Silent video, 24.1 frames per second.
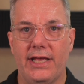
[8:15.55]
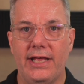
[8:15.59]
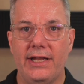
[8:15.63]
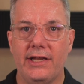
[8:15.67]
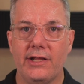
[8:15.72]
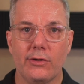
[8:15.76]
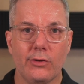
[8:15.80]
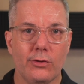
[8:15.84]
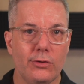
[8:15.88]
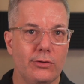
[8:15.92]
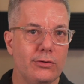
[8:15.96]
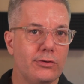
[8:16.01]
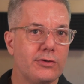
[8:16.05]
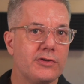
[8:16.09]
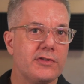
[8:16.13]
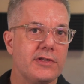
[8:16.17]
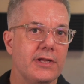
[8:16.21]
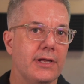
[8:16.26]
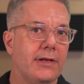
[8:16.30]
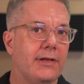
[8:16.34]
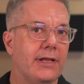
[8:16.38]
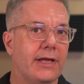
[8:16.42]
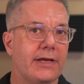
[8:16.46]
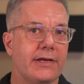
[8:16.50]
and it
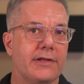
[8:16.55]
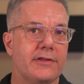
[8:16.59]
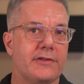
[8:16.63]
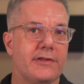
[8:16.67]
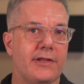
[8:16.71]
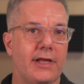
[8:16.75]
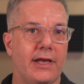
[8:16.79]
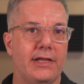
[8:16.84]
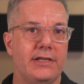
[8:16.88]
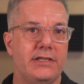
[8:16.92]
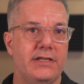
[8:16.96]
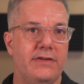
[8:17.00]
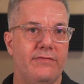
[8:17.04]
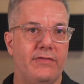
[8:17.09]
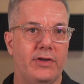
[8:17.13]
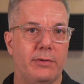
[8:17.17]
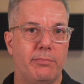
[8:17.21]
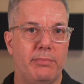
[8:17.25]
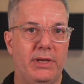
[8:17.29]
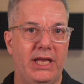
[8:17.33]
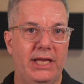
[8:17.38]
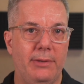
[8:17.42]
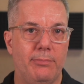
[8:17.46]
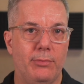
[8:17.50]
looks like a
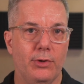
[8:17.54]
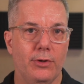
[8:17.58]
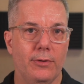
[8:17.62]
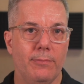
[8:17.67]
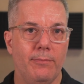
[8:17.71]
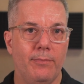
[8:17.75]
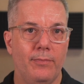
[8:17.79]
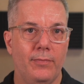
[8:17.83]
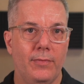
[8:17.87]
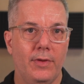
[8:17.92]
scientific paper,